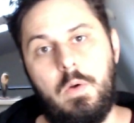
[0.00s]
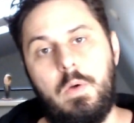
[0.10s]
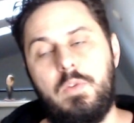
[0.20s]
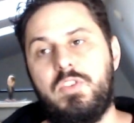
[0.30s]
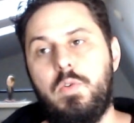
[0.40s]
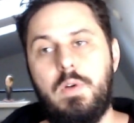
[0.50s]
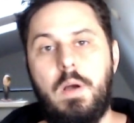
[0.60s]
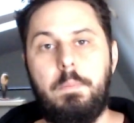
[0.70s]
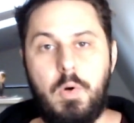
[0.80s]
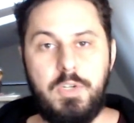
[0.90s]
So
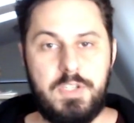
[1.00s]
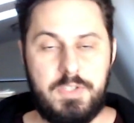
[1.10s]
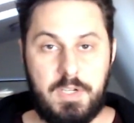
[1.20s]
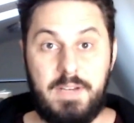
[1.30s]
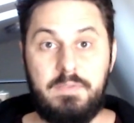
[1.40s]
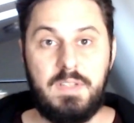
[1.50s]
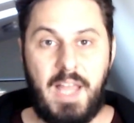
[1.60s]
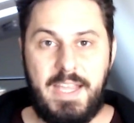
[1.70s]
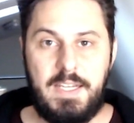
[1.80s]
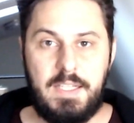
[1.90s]
emotions are kind of
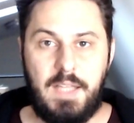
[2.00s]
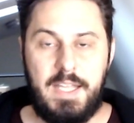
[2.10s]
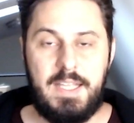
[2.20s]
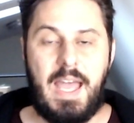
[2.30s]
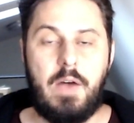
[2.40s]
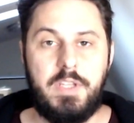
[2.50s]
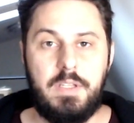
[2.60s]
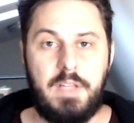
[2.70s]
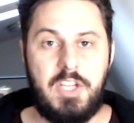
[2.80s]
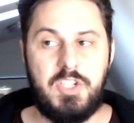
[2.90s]
lightning-like
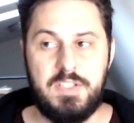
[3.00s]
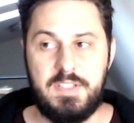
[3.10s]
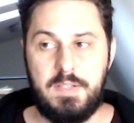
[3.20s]
calculations.